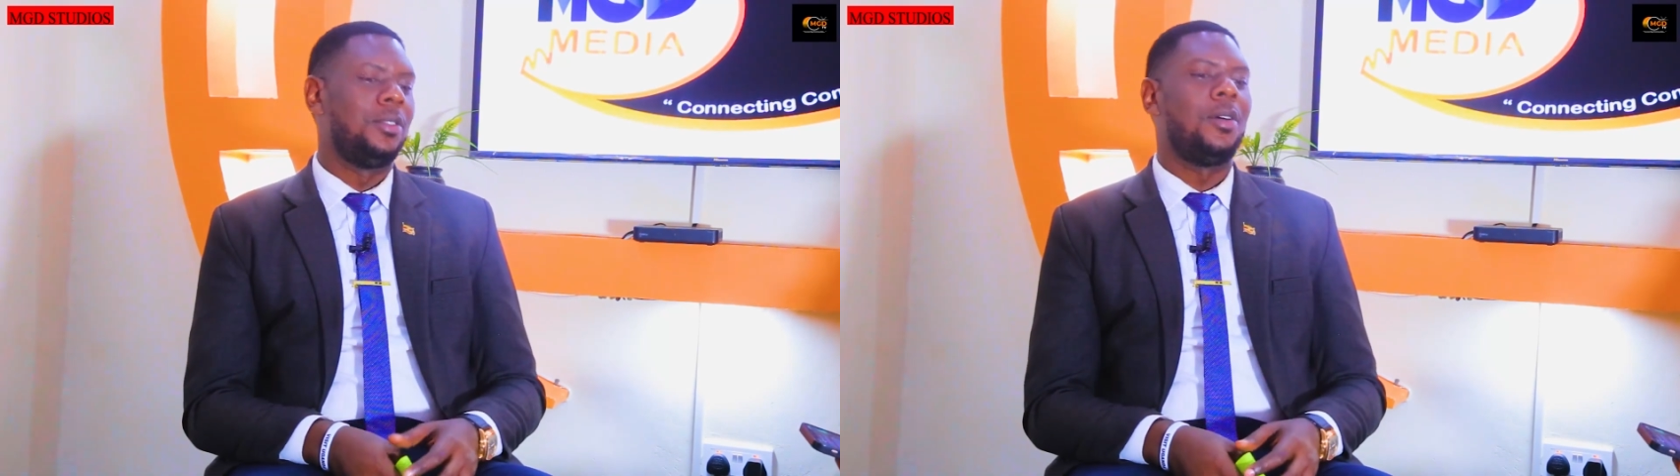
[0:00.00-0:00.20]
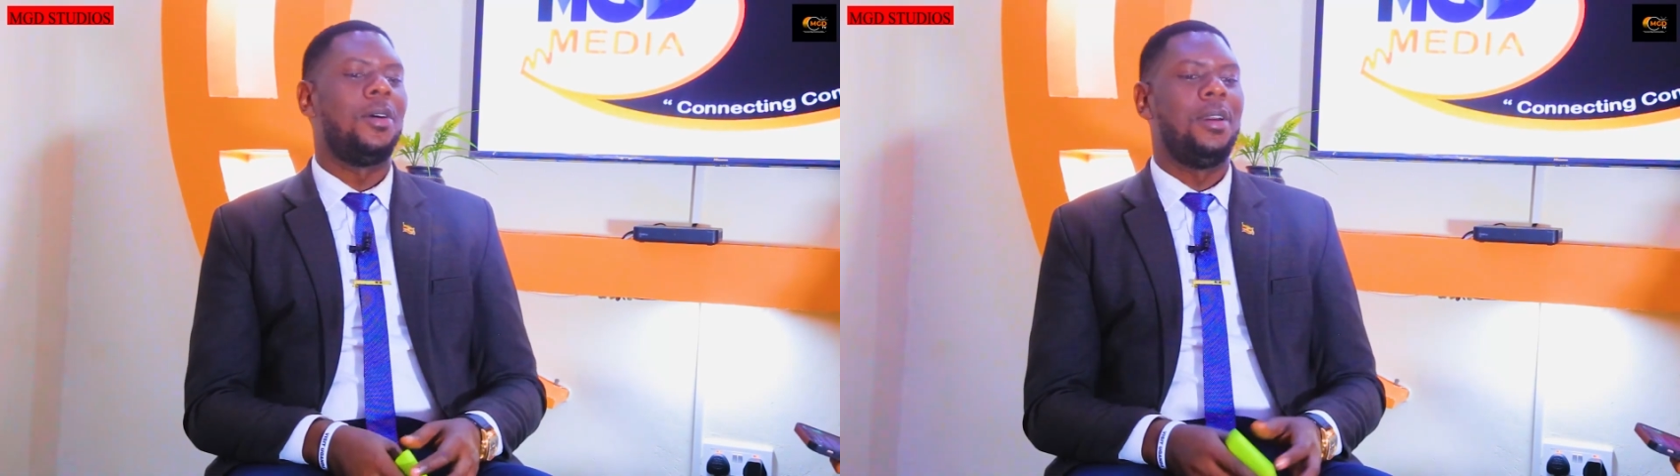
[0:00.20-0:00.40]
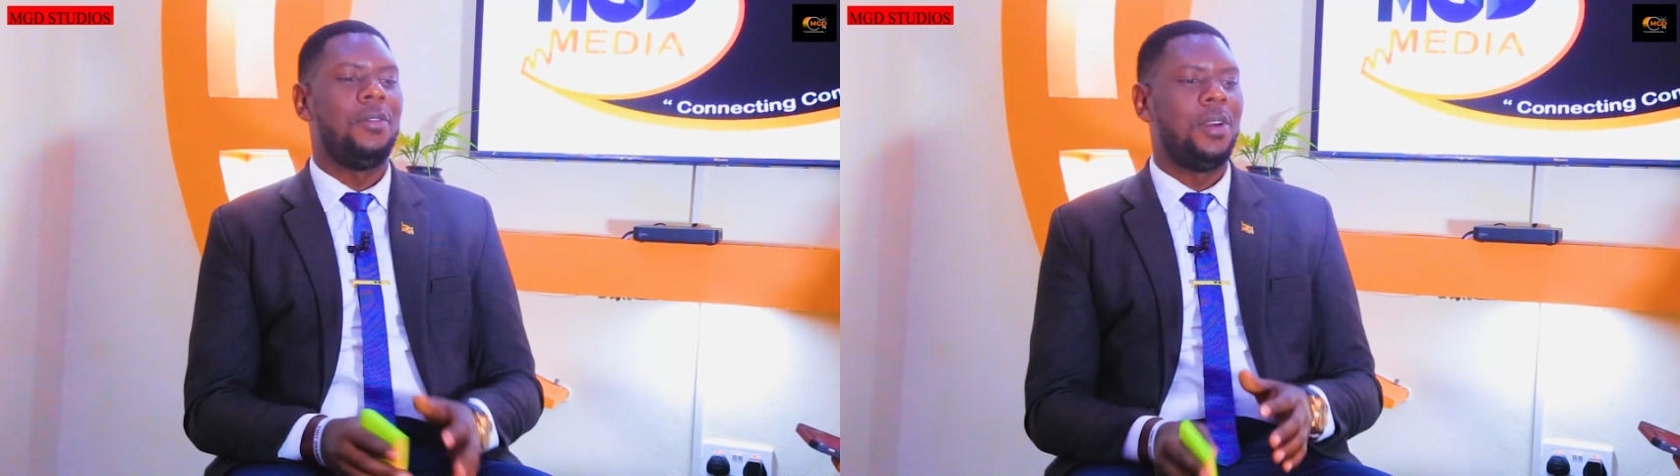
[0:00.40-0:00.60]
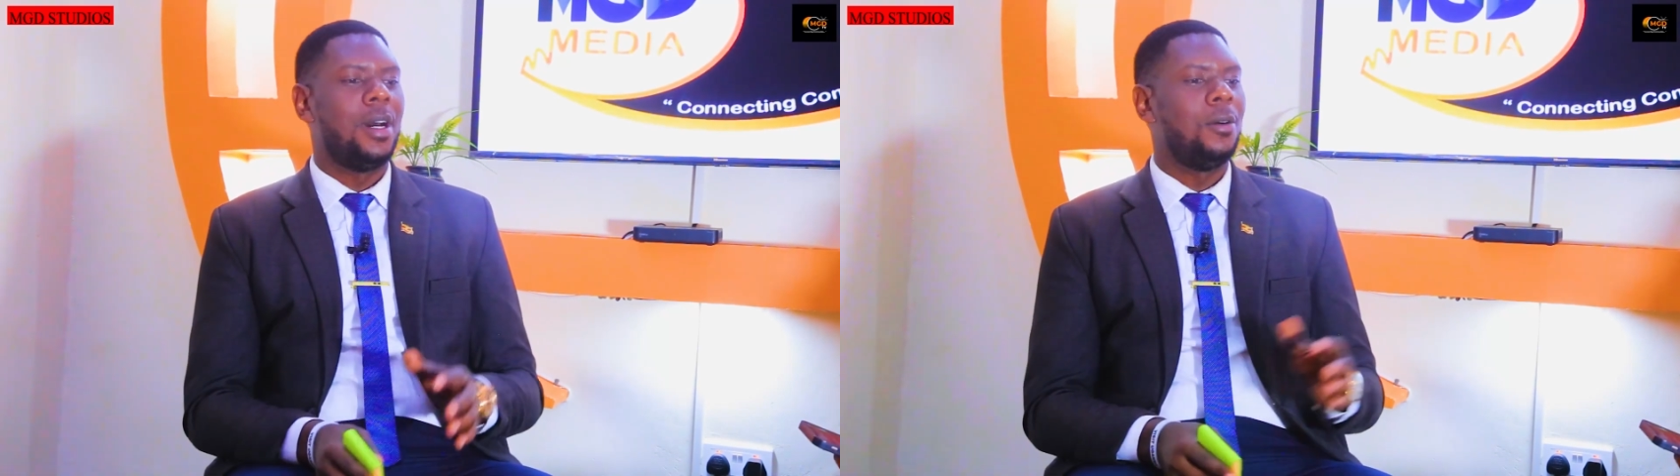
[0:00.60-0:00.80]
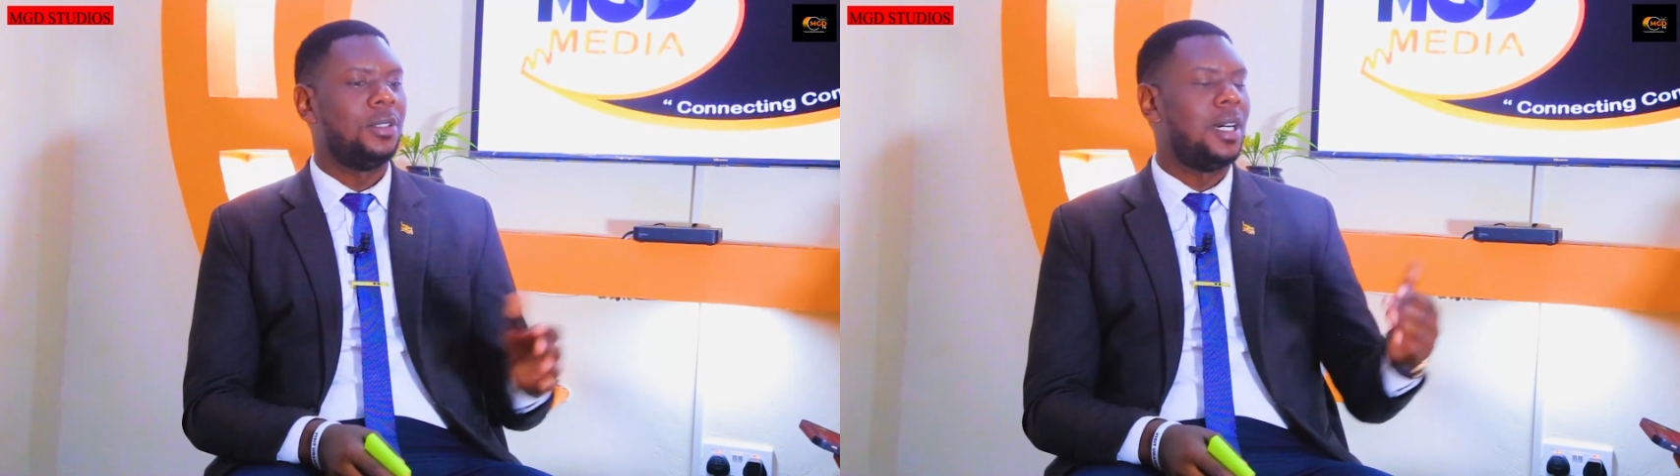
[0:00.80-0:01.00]
So every
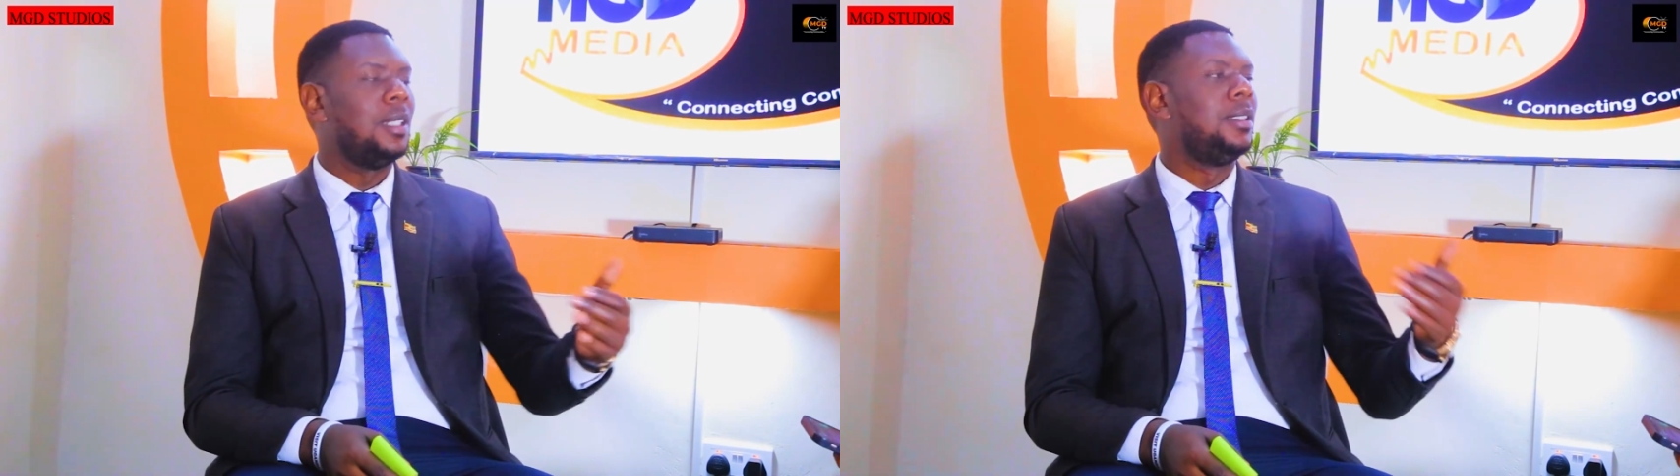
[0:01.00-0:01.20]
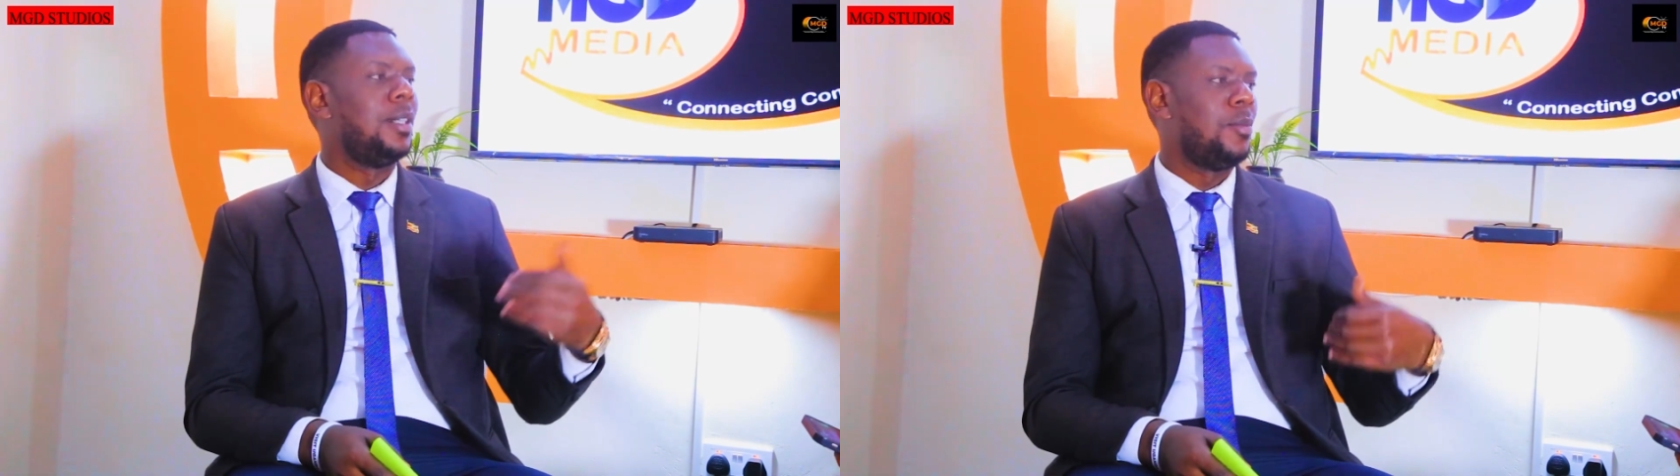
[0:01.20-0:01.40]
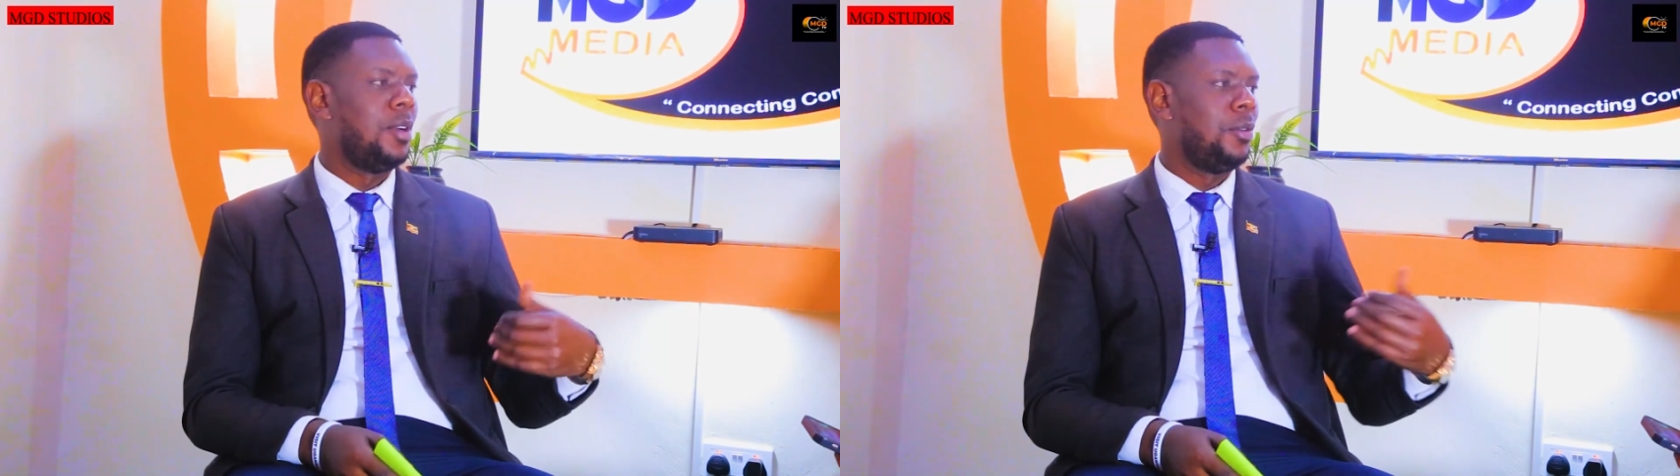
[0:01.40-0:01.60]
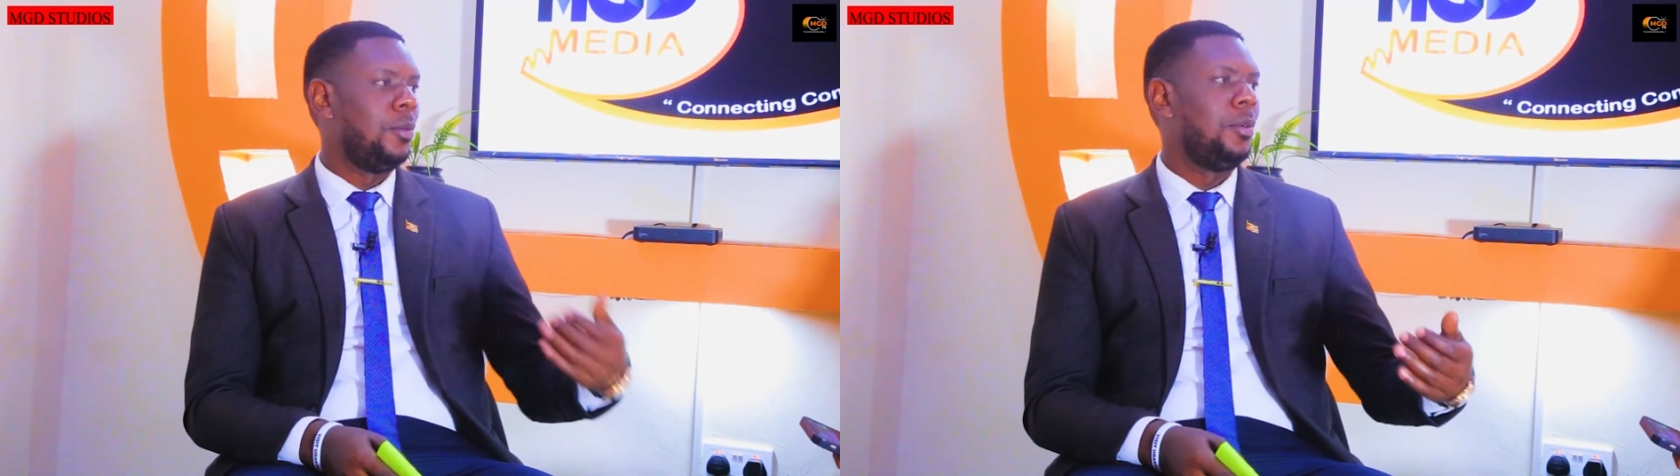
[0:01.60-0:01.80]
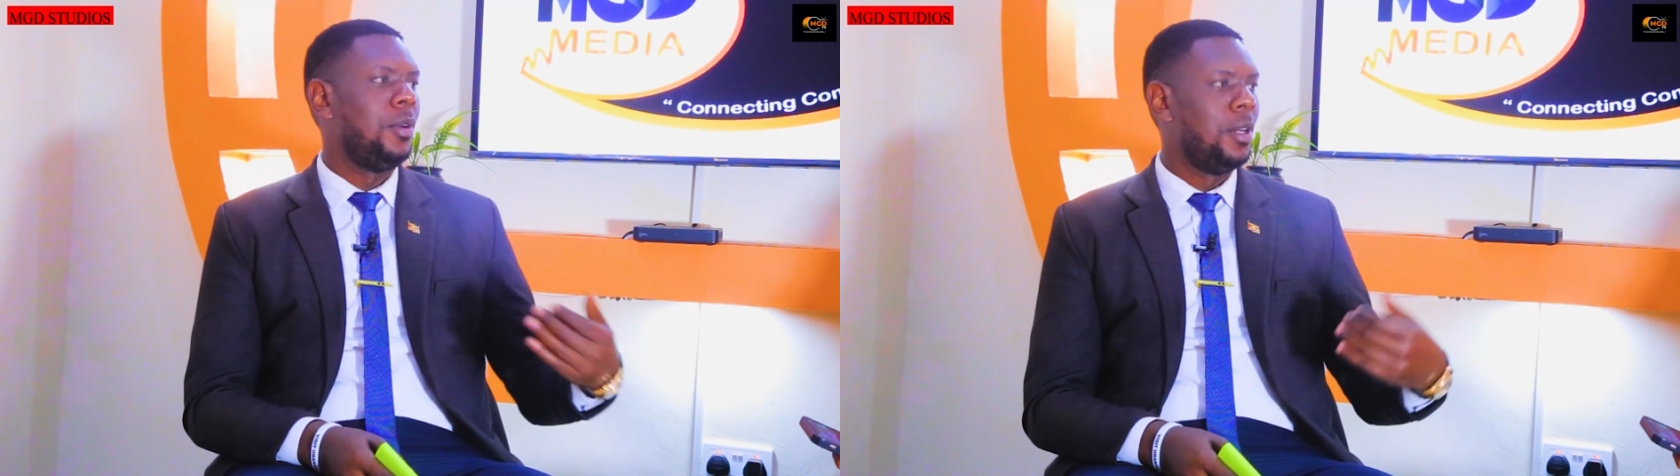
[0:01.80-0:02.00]
house had someone
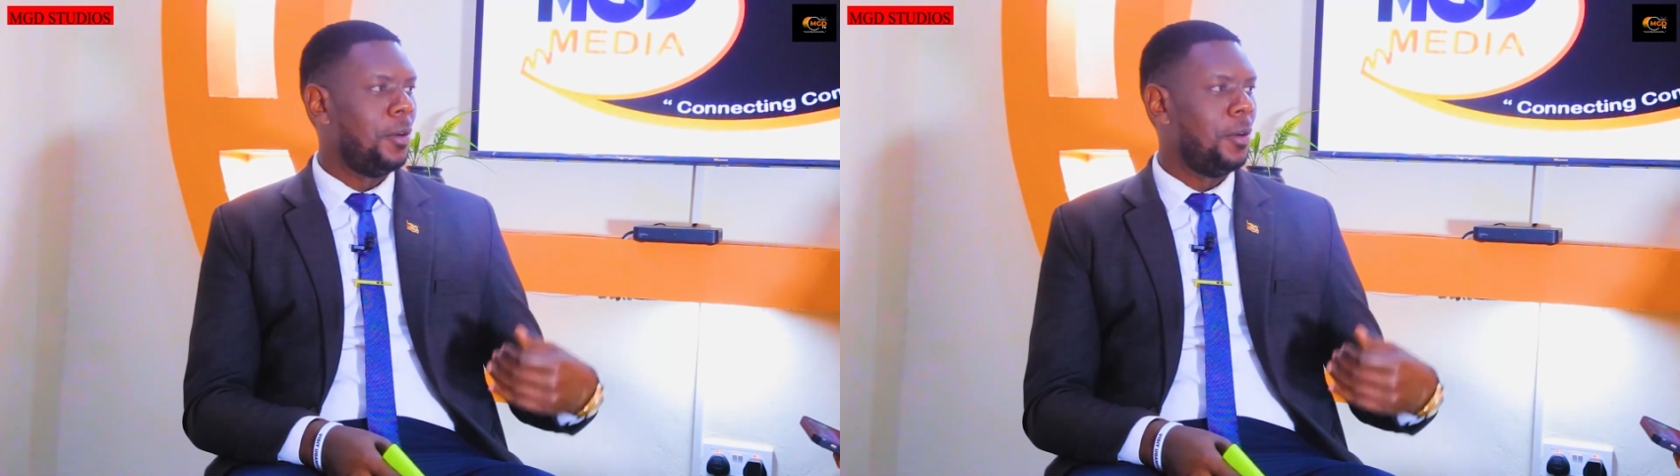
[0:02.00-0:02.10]
to